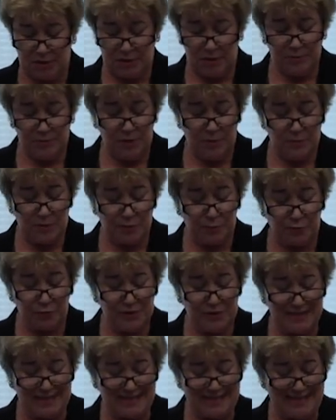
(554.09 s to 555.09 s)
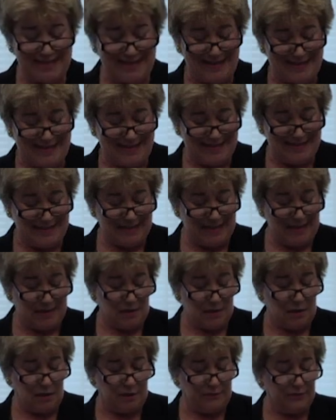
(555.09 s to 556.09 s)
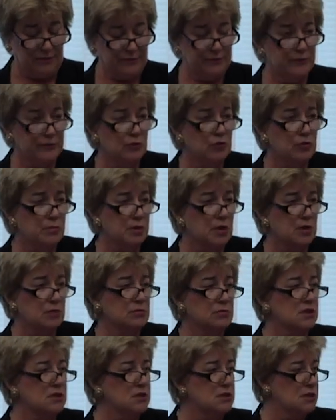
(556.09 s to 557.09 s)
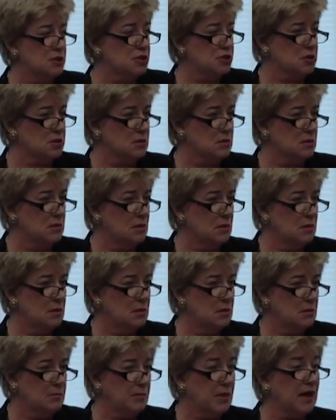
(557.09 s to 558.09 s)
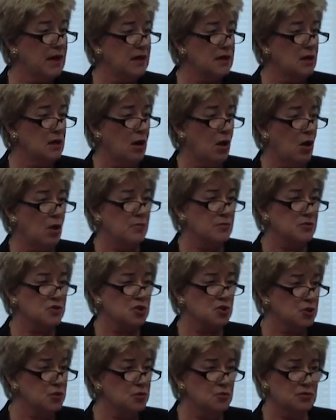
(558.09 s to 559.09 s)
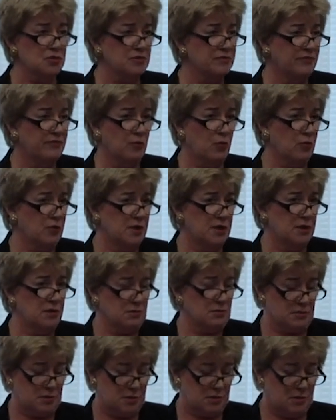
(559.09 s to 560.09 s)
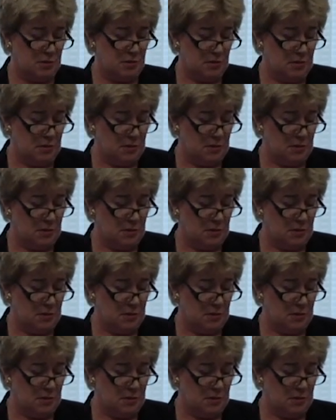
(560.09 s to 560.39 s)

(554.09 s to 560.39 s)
symptoms precede onset of a full-blown condition by almost 2 to 4 years.